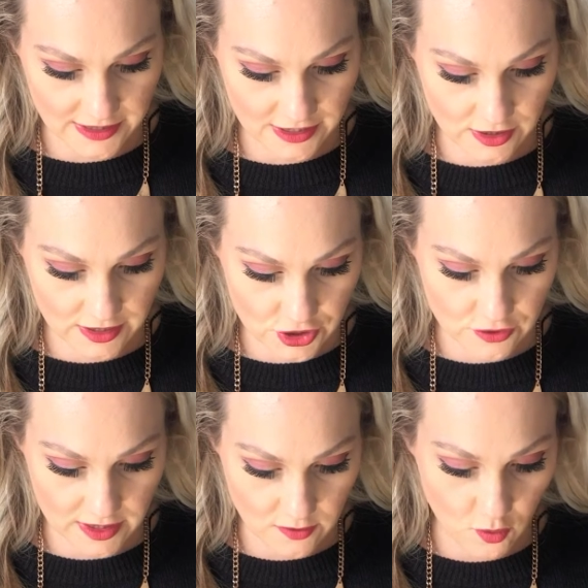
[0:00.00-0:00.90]
These are
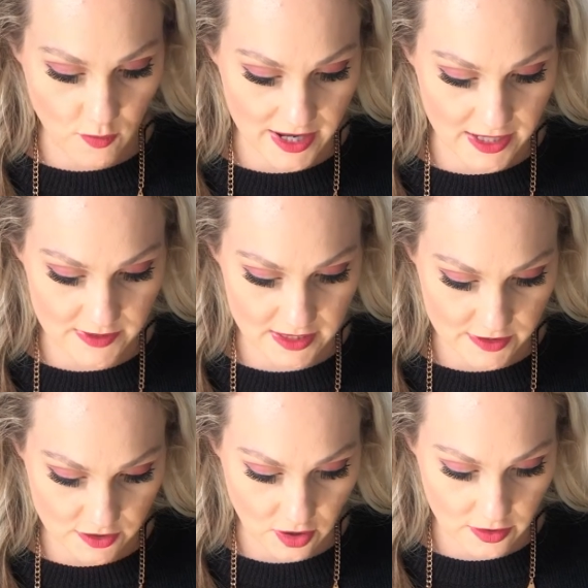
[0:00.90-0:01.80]
literally all my empty
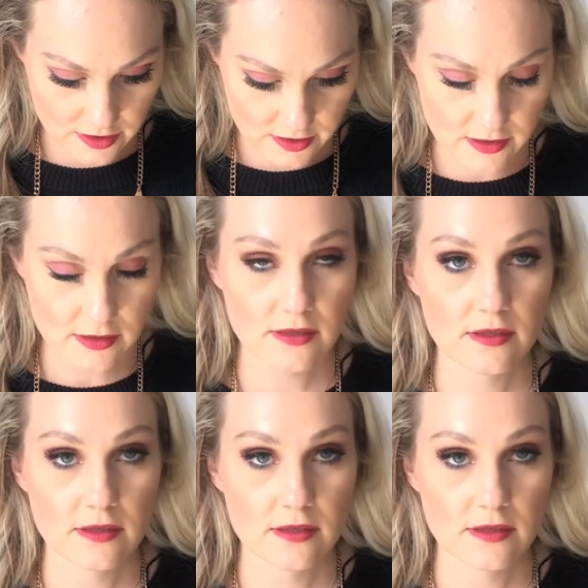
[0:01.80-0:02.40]
mascaras.